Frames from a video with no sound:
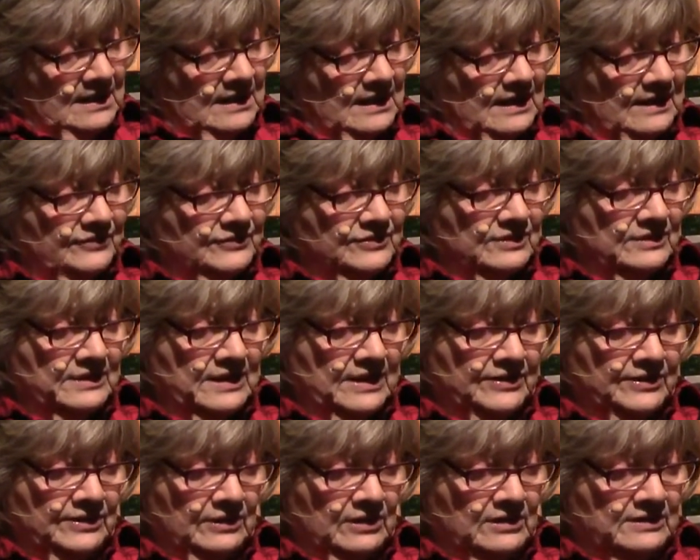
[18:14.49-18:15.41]
After
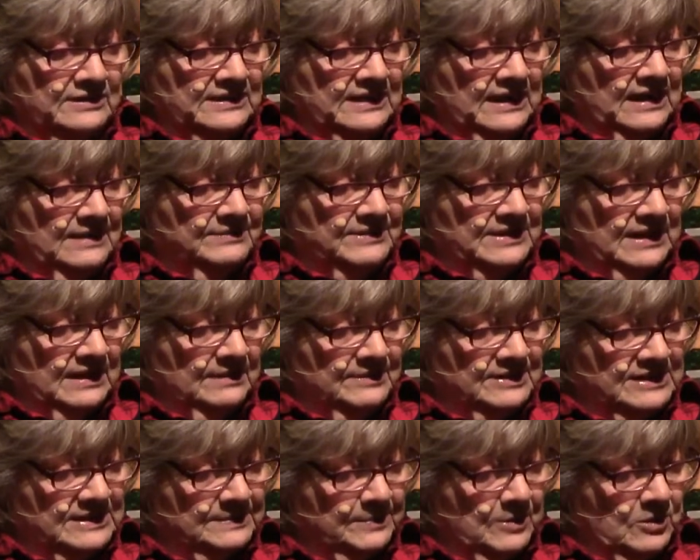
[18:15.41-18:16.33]
another long time,
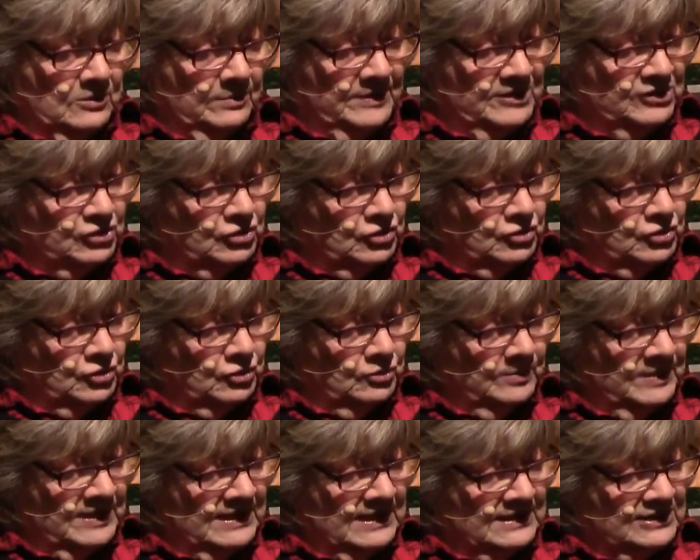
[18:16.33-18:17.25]
Thomas spoke. "Mr.
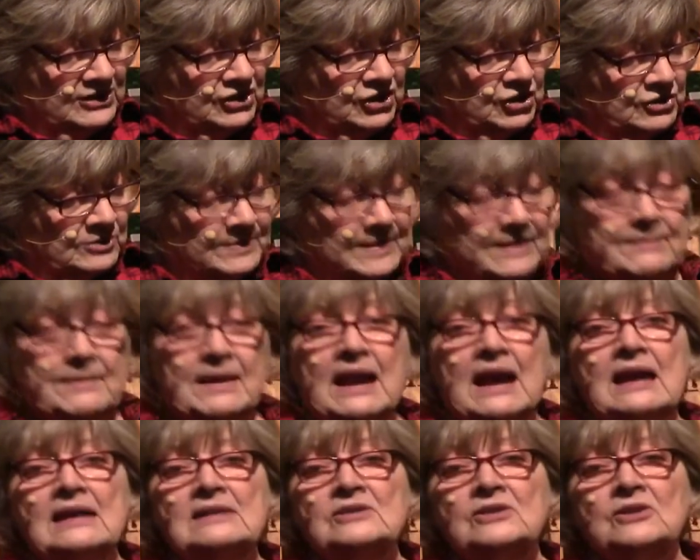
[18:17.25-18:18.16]
Toomey, excuse me, may
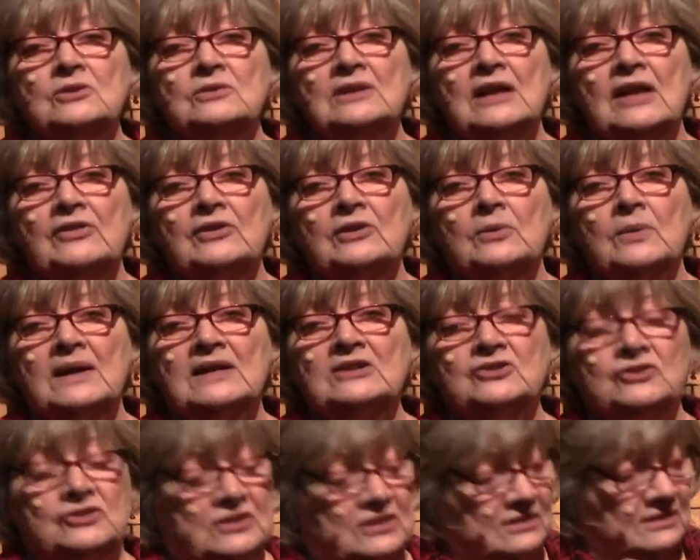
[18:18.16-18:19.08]
I ask you another
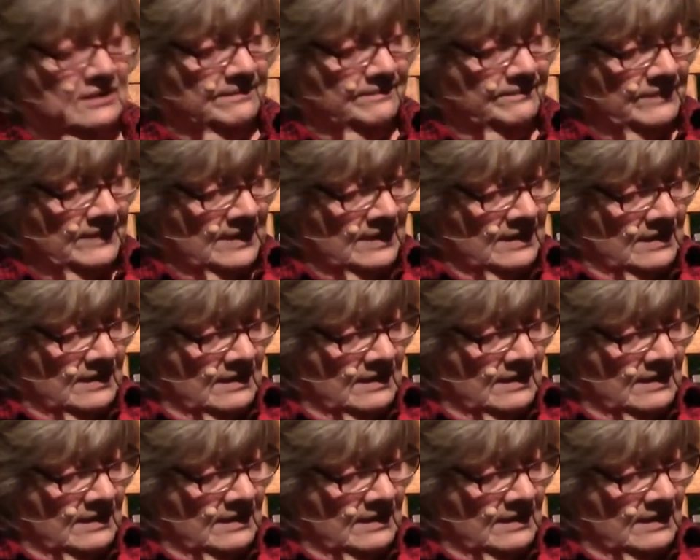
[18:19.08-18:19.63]
question?"